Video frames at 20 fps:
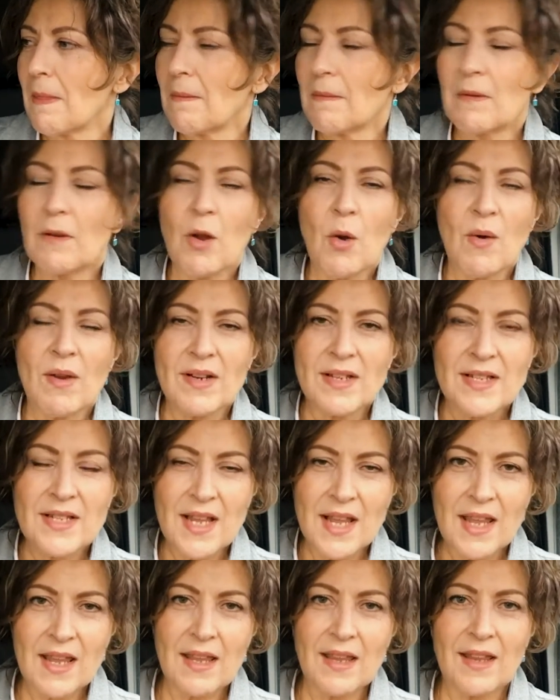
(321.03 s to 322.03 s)
go and
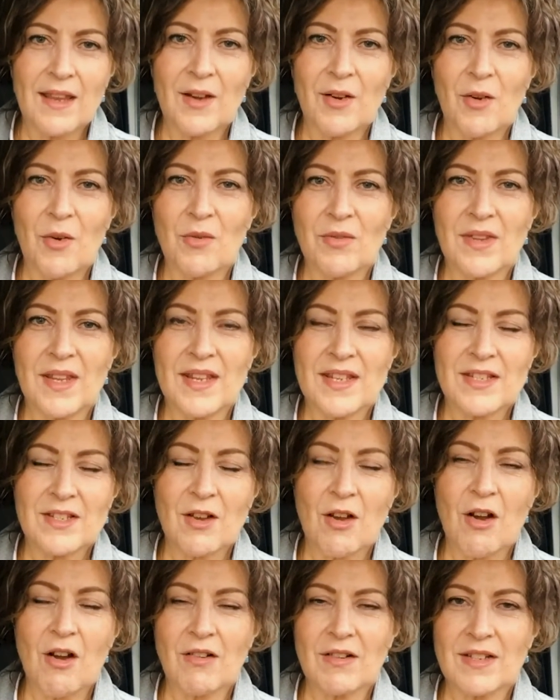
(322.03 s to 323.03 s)
sing, these
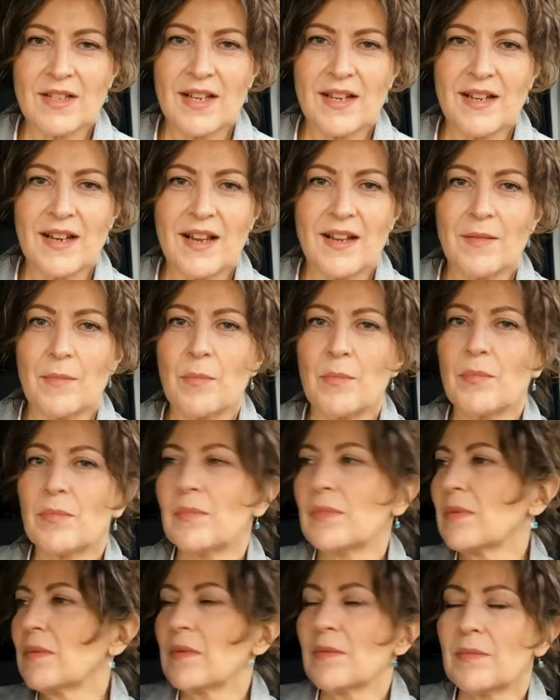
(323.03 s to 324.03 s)
songs and
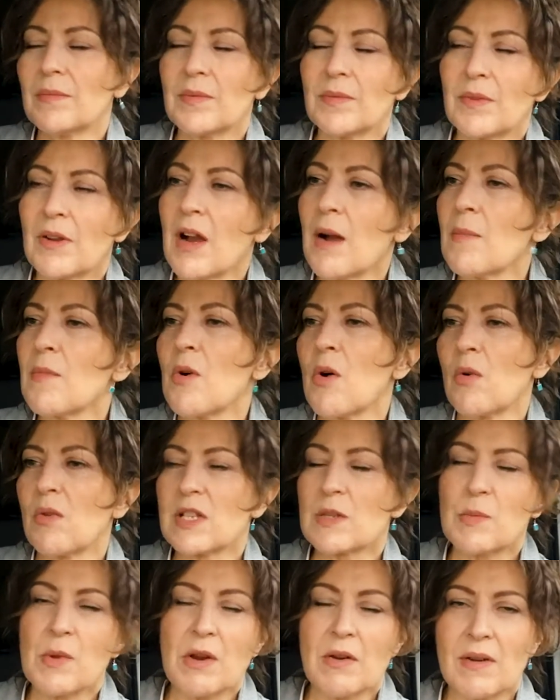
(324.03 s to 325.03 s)
come
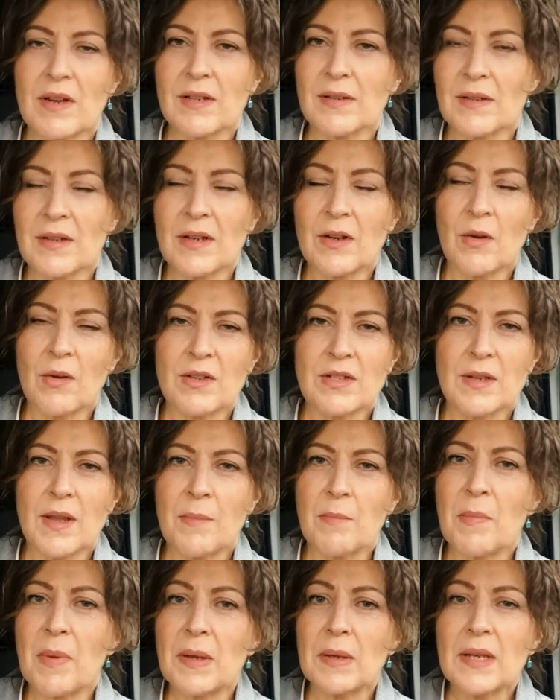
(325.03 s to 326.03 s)
Holy Spirit,
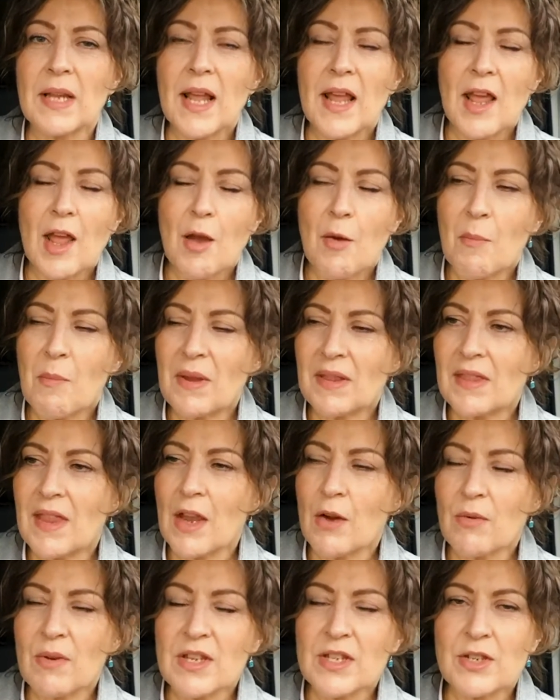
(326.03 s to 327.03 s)
but
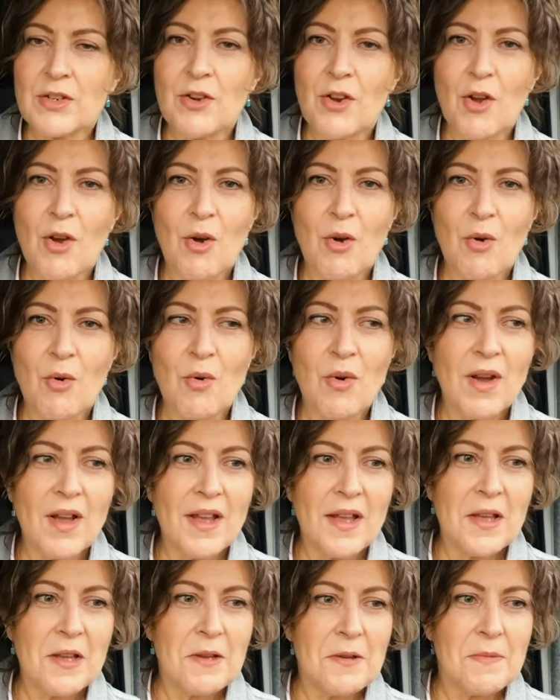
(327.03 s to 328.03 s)
there is no
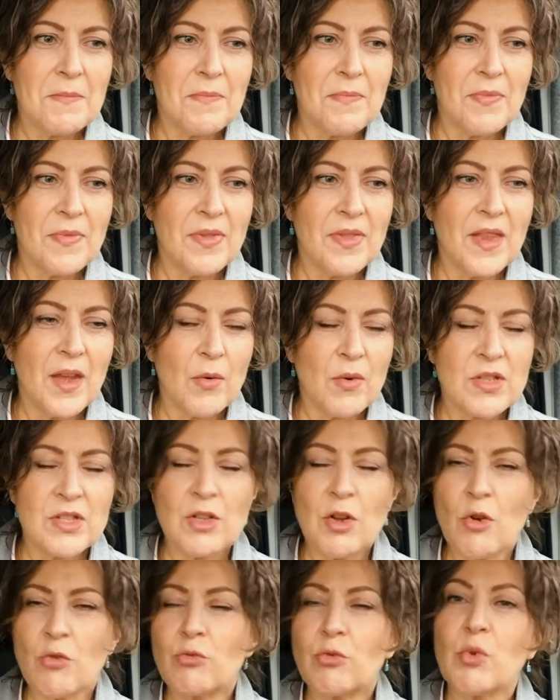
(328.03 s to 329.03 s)

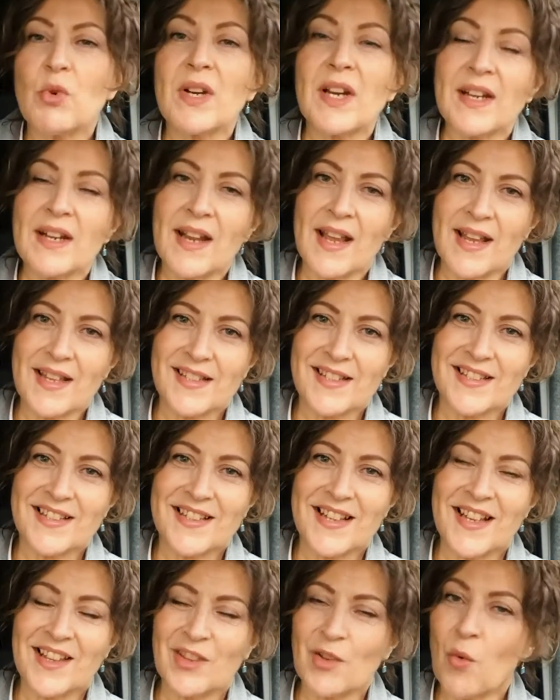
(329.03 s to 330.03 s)

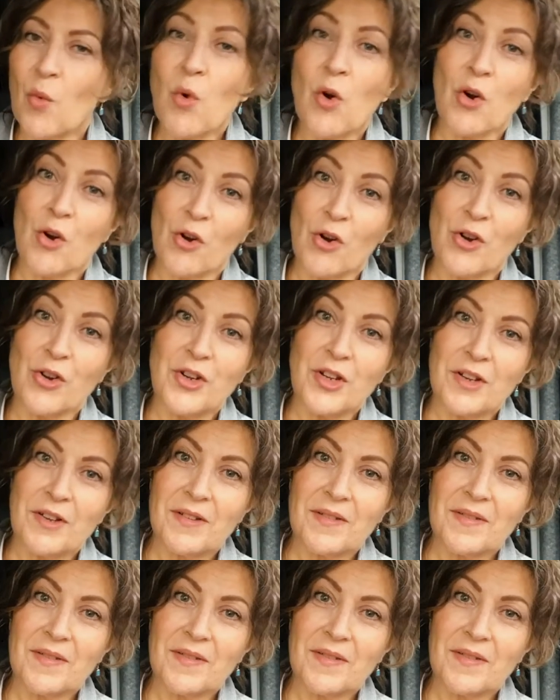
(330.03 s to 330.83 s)
rootedness in the word,